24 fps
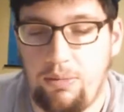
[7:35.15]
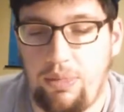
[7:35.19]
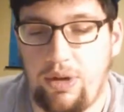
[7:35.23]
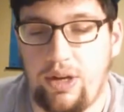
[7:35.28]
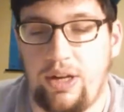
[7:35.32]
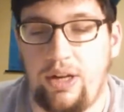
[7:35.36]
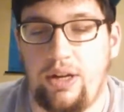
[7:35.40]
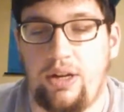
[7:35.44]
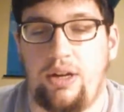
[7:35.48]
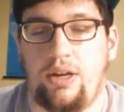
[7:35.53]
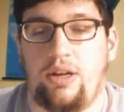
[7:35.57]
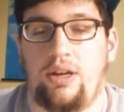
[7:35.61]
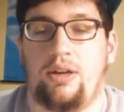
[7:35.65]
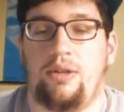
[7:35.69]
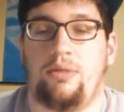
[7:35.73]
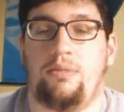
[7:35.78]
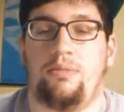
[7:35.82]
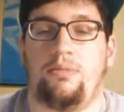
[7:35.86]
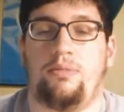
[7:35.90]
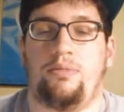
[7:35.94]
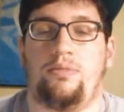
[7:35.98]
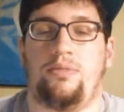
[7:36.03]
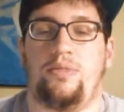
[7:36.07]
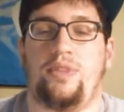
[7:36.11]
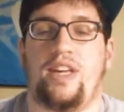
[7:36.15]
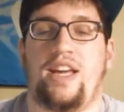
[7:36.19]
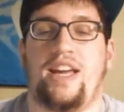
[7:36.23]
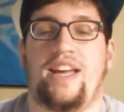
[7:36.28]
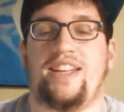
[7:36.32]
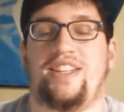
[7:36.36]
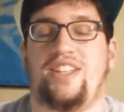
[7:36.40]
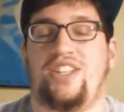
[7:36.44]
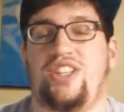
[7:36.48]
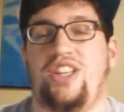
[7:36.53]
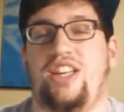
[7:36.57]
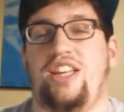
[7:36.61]

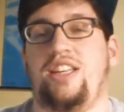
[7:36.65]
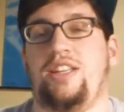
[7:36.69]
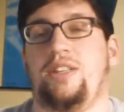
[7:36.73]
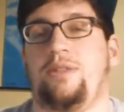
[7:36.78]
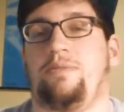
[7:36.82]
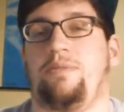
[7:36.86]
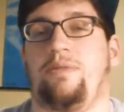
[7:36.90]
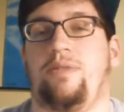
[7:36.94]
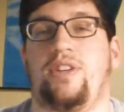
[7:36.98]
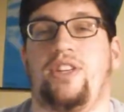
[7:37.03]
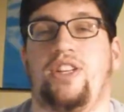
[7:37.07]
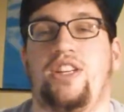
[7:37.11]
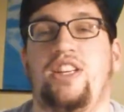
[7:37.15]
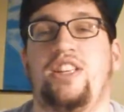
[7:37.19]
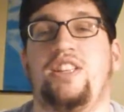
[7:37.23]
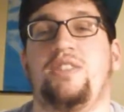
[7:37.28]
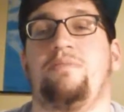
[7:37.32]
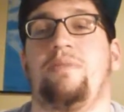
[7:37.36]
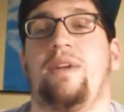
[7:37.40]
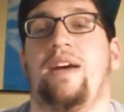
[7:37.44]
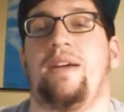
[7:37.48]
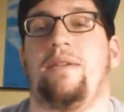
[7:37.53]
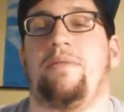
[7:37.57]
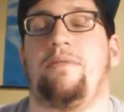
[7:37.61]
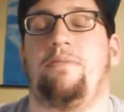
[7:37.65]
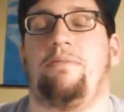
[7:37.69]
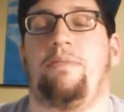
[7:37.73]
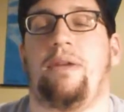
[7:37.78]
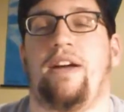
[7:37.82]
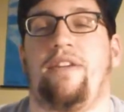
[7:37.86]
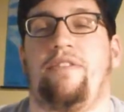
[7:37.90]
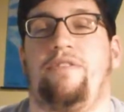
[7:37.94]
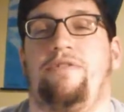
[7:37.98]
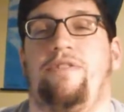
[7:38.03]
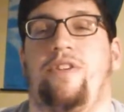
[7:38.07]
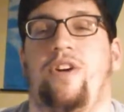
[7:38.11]
But she's my
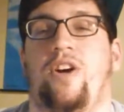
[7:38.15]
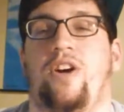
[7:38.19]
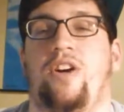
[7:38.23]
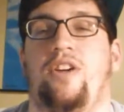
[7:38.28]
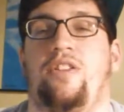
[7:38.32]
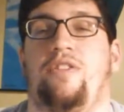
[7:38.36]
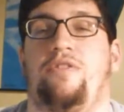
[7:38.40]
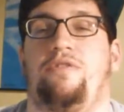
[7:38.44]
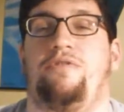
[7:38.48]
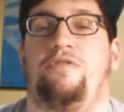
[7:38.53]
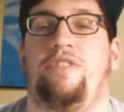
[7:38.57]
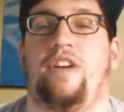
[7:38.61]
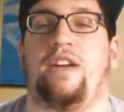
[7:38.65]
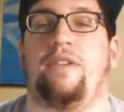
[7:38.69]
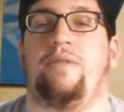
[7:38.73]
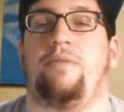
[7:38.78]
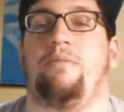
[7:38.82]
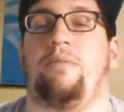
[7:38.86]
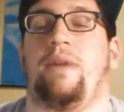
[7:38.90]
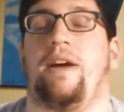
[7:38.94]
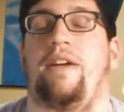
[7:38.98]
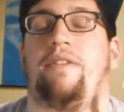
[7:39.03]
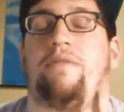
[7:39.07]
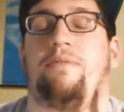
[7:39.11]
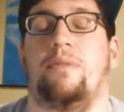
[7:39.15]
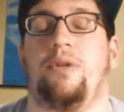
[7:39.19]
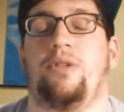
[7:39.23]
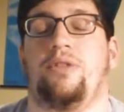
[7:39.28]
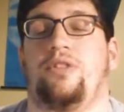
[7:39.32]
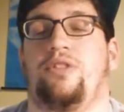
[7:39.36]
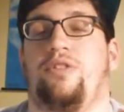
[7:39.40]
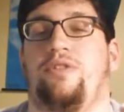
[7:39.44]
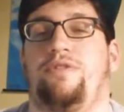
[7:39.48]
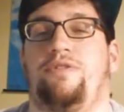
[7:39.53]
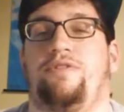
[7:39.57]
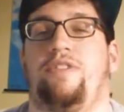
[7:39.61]
by far the my
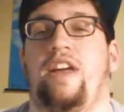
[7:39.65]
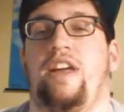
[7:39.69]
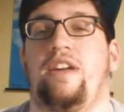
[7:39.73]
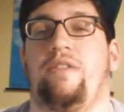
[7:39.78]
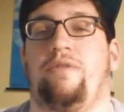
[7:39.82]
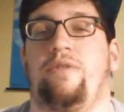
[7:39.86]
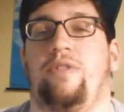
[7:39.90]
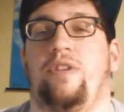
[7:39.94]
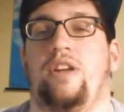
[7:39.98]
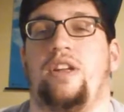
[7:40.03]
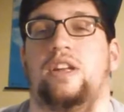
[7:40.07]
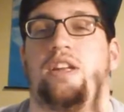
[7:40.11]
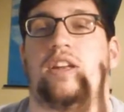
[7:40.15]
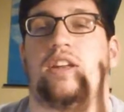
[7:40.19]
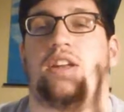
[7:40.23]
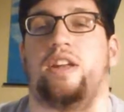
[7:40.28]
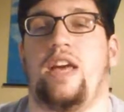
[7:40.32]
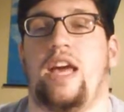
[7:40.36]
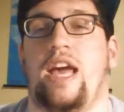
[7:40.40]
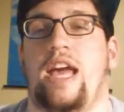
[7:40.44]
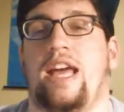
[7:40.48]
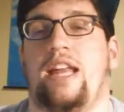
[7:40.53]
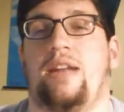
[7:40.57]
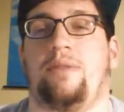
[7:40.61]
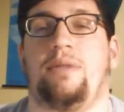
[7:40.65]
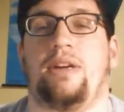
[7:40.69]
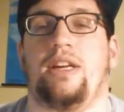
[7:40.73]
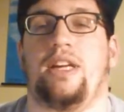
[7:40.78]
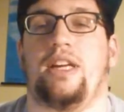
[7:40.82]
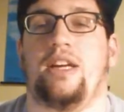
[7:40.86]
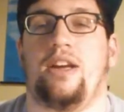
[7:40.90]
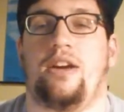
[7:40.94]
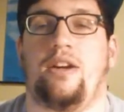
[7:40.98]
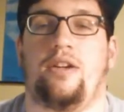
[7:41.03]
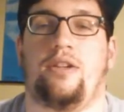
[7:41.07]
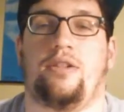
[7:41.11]
most favorite anime
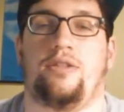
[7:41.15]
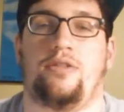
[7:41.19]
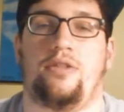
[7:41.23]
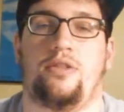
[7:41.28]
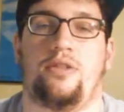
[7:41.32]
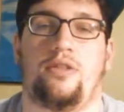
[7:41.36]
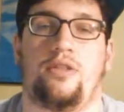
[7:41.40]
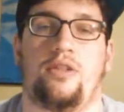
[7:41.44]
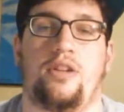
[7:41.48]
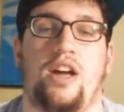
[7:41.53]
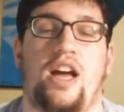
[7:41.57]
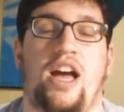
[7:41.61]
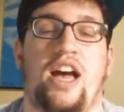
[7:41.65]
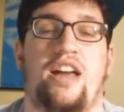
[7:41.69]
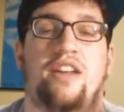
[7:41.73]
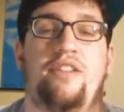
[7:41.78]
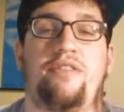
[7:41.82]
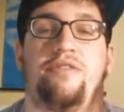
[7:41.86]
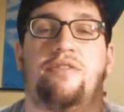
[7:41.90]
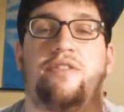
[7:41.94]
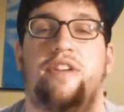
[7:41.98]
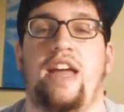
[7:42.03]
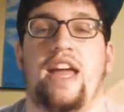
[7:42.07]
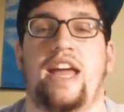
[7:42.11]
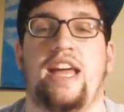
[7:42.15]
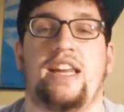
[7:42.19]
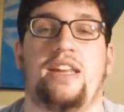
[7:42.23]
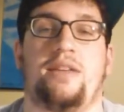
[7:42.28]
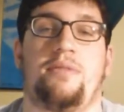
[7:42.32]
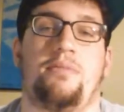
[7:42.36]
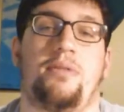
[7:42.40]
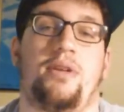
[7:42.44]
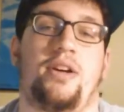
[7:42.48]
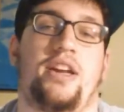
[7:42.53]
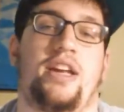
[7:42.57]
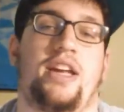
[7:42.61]
character out of
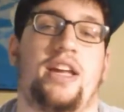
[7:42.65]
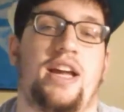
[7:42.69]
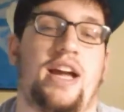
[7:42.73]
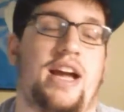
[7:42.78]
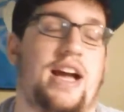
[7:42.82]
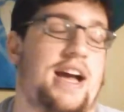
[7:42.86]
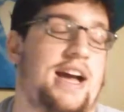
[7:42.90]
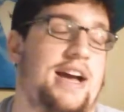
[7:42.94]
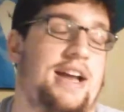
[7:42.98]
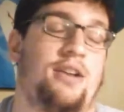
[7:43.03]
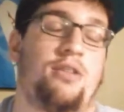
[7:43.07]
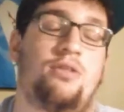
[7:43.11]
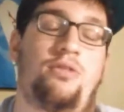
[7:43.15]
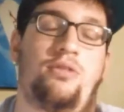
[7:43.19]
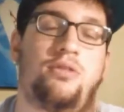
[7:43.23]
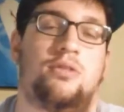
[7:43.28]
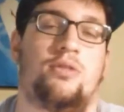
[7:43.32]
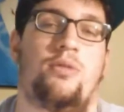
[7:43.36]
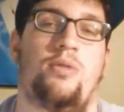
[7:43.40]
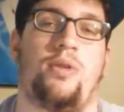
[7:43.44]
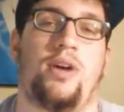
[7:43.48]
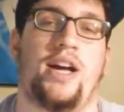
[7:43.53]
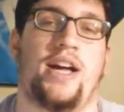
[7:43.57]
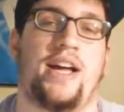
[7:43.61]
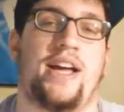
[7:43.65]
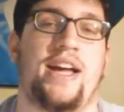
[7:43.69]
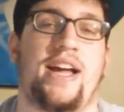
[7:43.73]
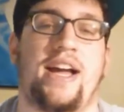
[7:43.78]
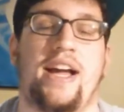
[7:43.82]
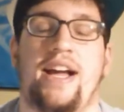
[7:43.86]
anybody. I don't know why.